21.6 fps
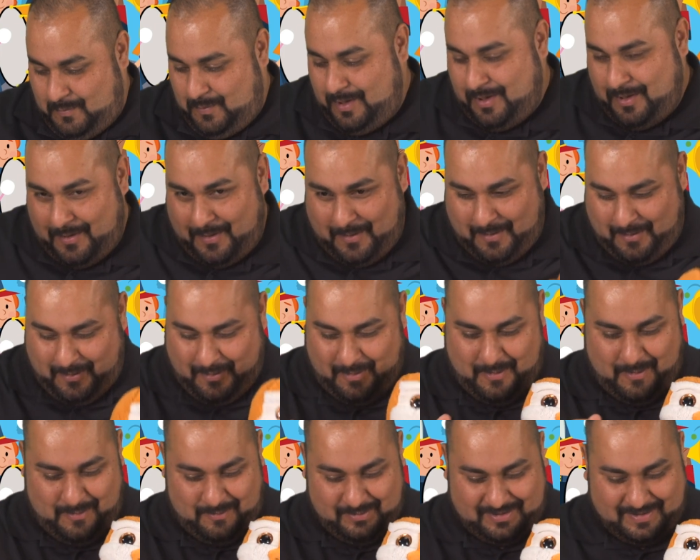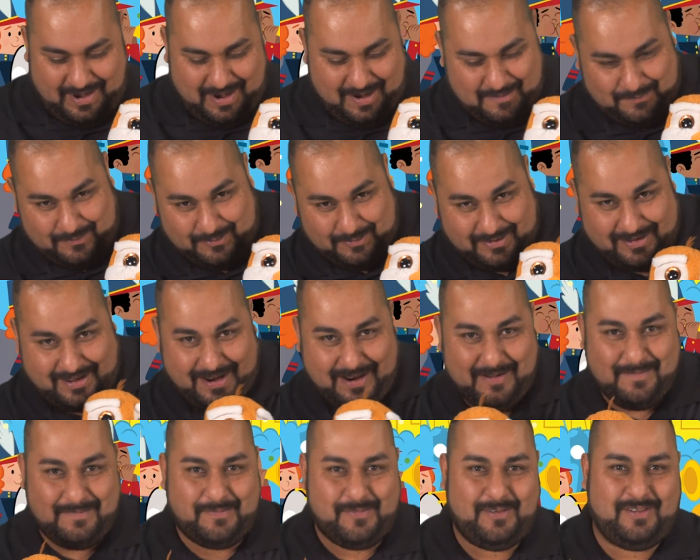Whoa,
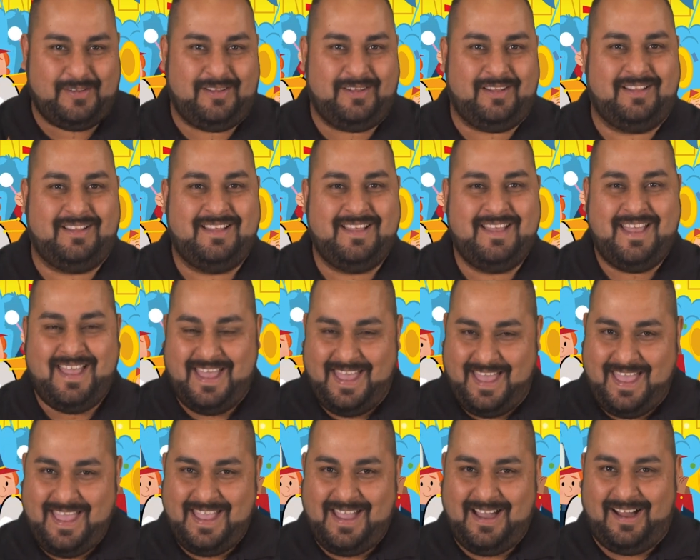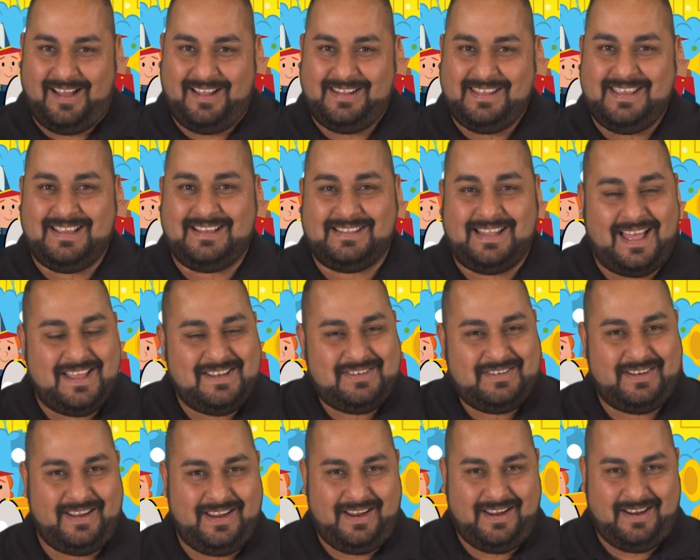careful. Hey Ollie, glad
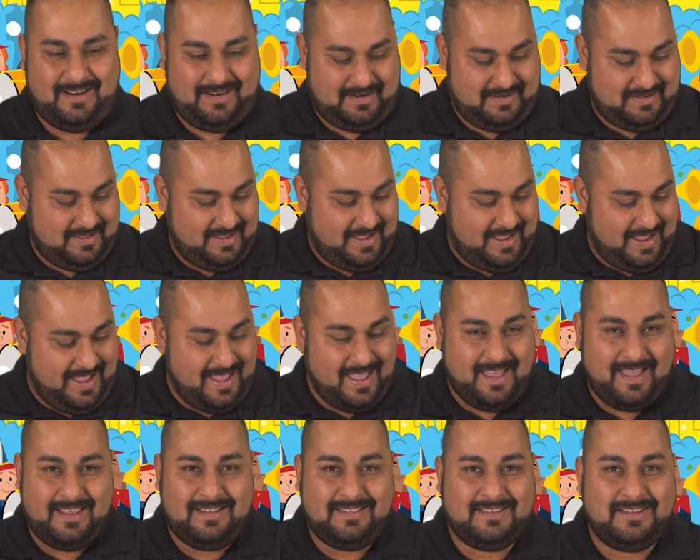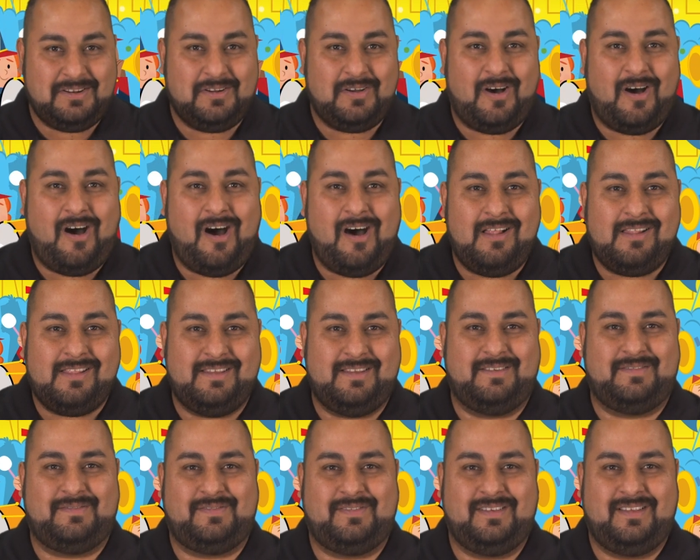you're here. And little
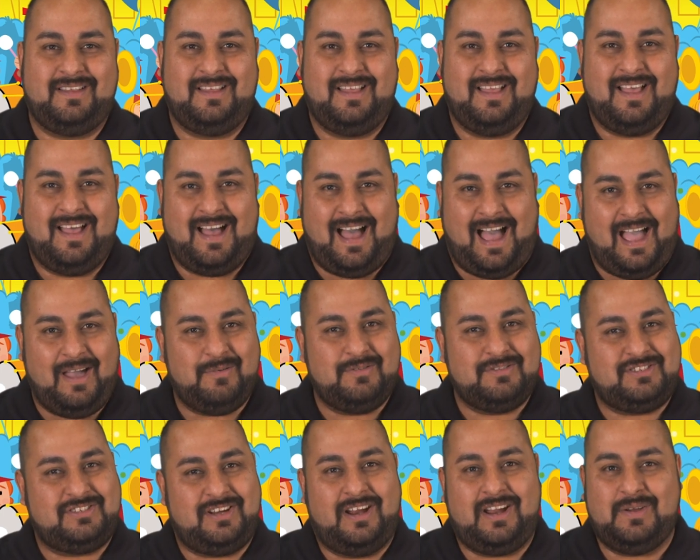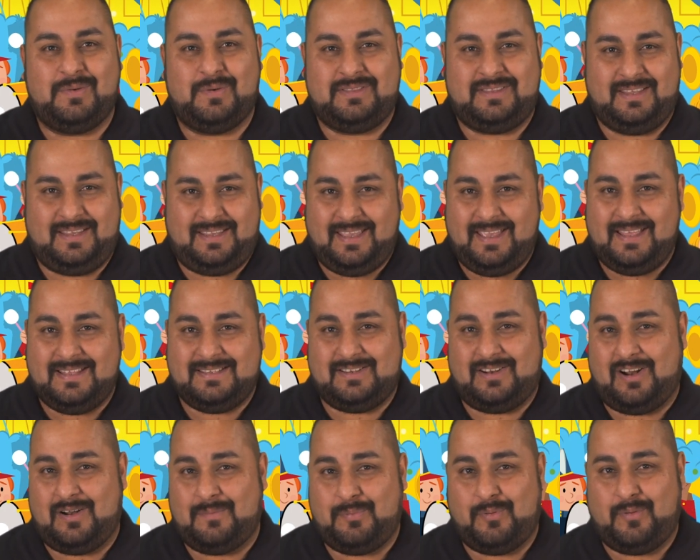Olive. I was sharing with the kids in
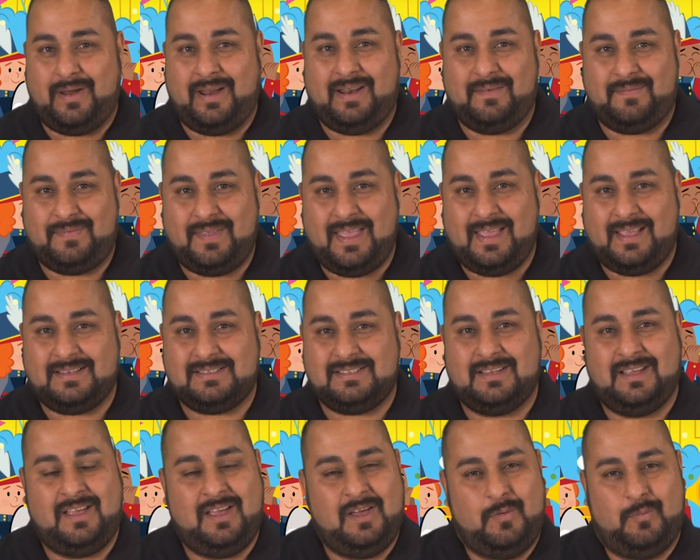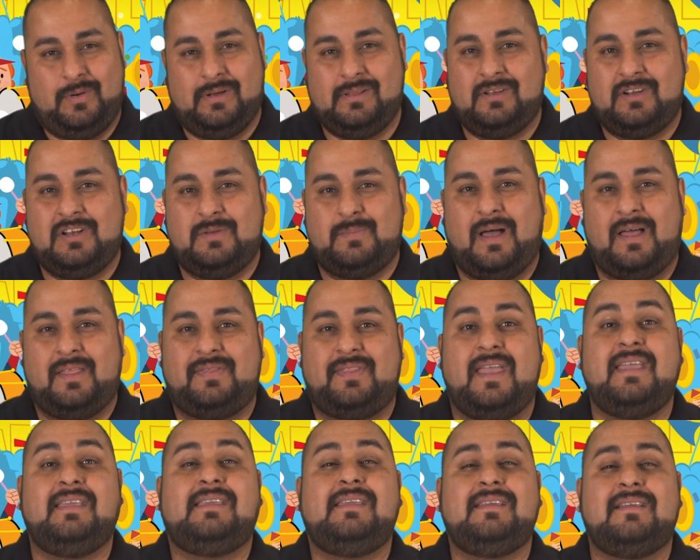our parade of thanks, we learned about
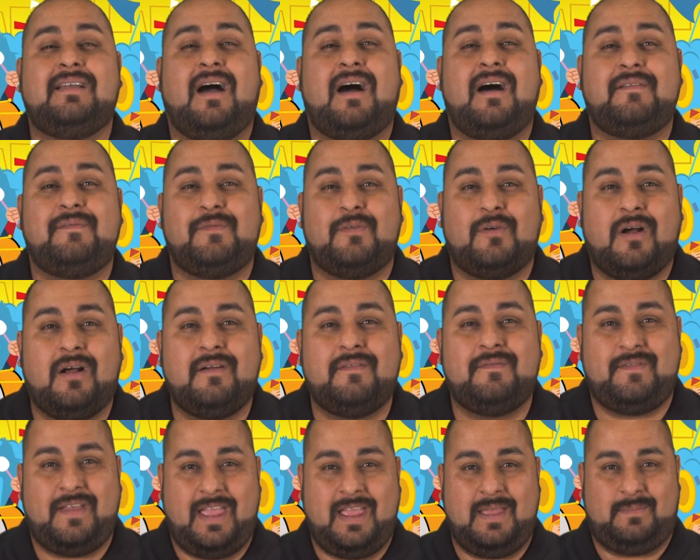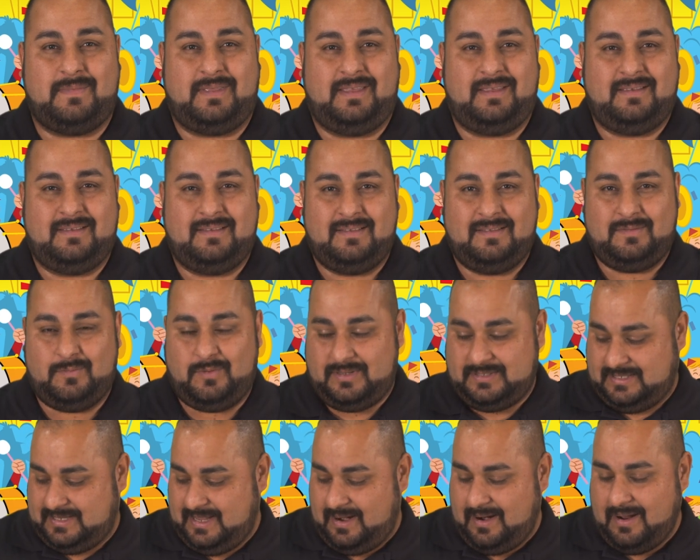thanking God for our family.
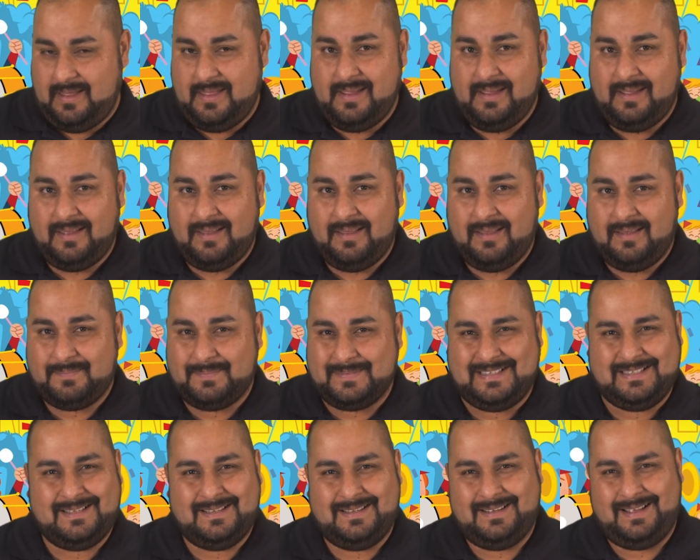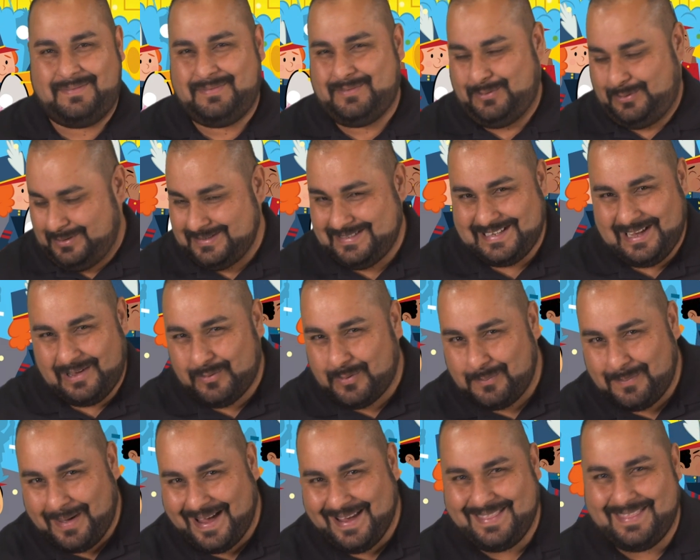What's that, Ollie? Of course I'll
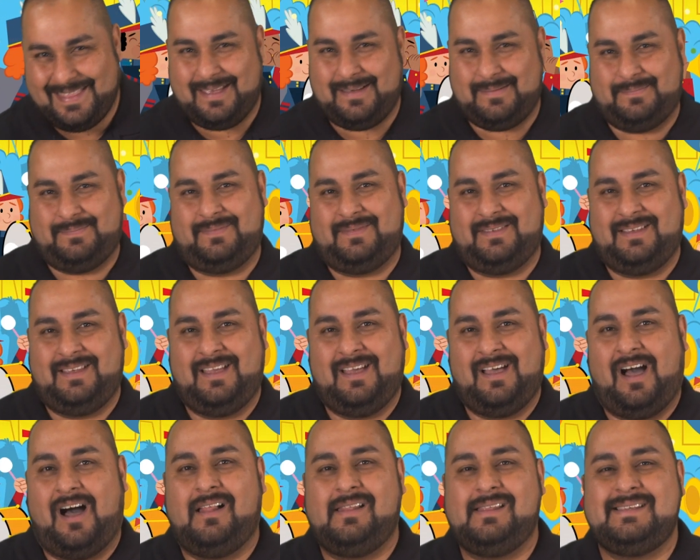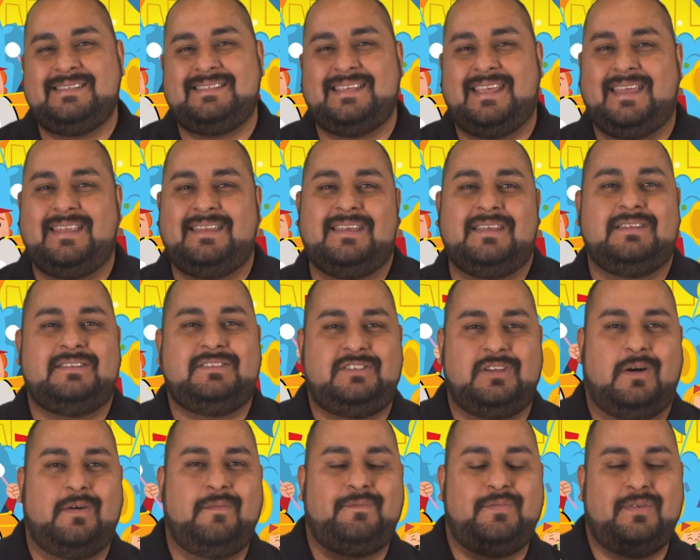remind them. Ollie said,
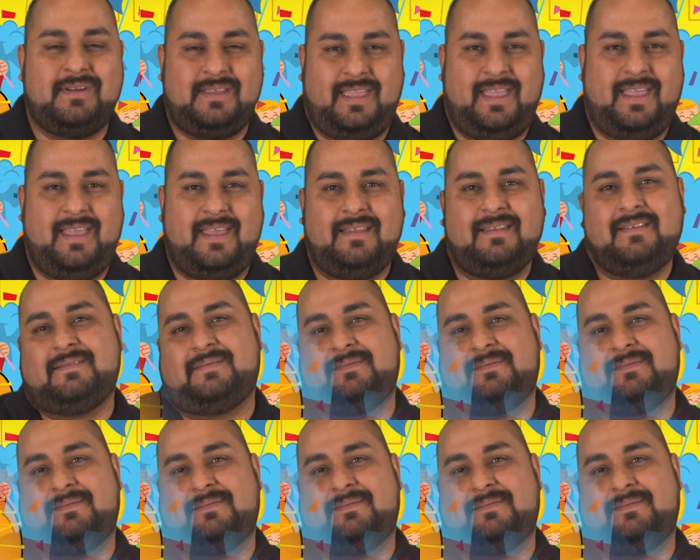don't forget,